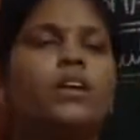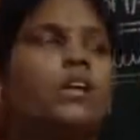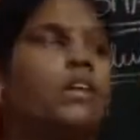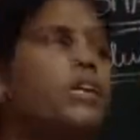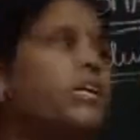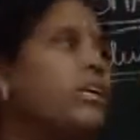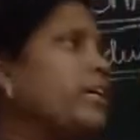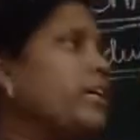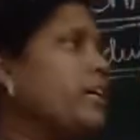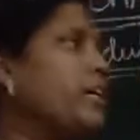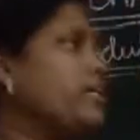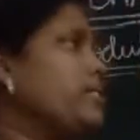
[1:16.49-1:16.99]

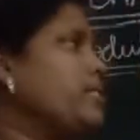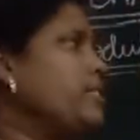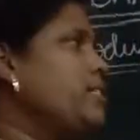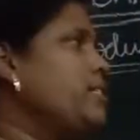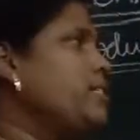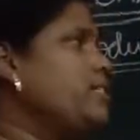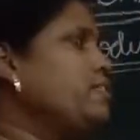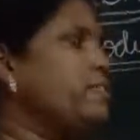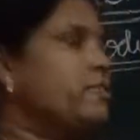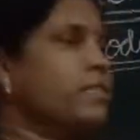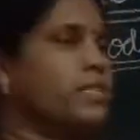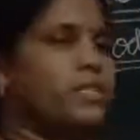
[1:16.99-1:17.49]
Tenses
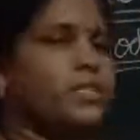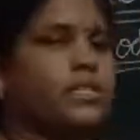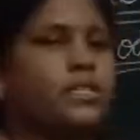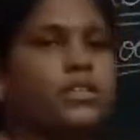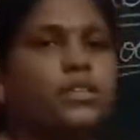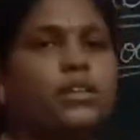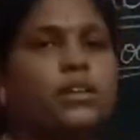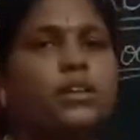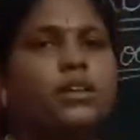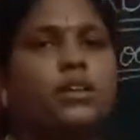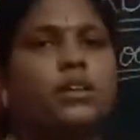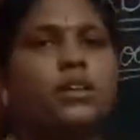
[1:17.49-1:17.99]
means,
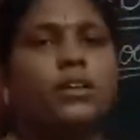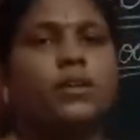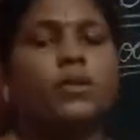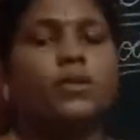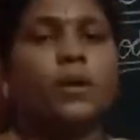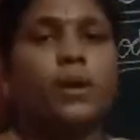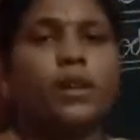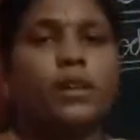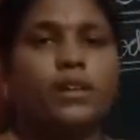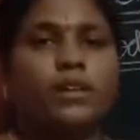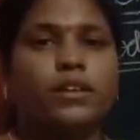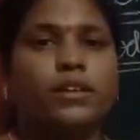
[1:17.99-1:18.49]
what are
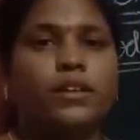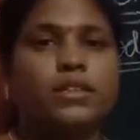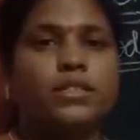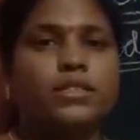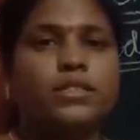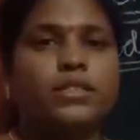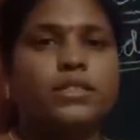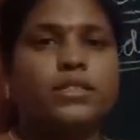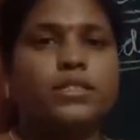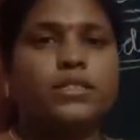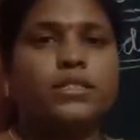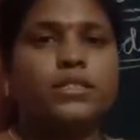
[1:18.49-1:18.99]
the
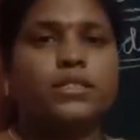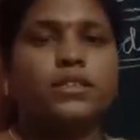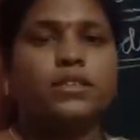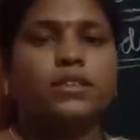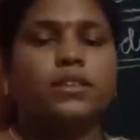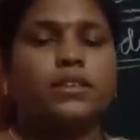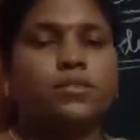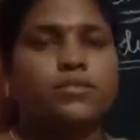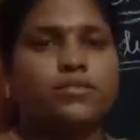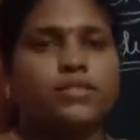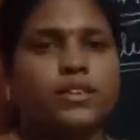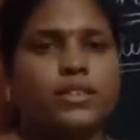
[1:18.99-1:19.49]
tenses?
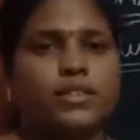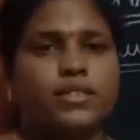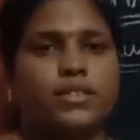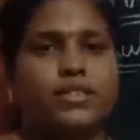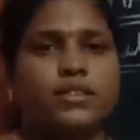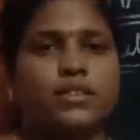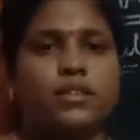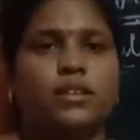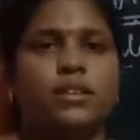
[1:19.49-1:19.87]
First,